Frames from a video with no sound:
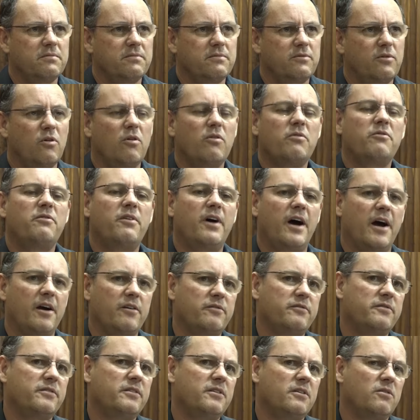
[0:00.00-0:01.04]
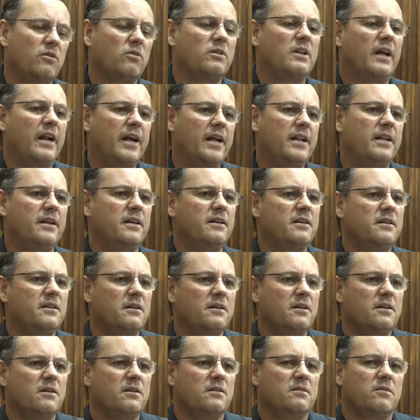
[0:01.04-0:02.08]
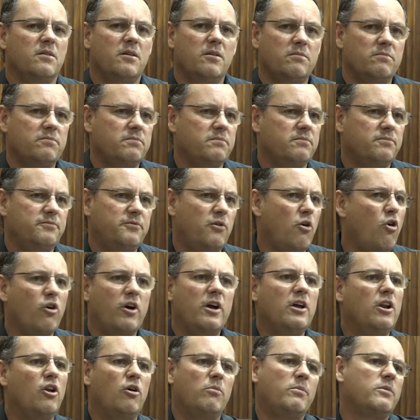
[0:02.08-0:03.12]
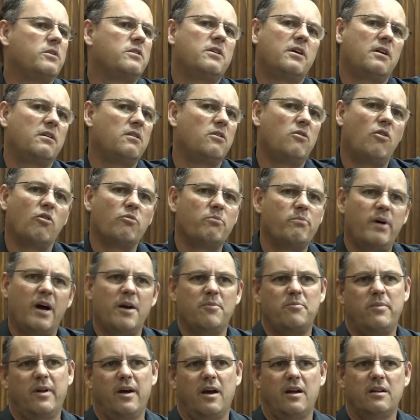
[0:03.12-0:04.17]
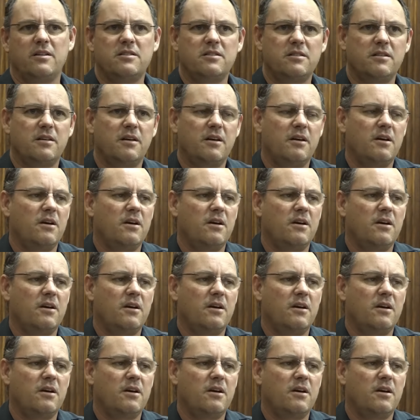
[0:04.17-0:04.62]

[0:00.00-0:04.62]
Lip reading: or five already, 4 kilometer long pipelines.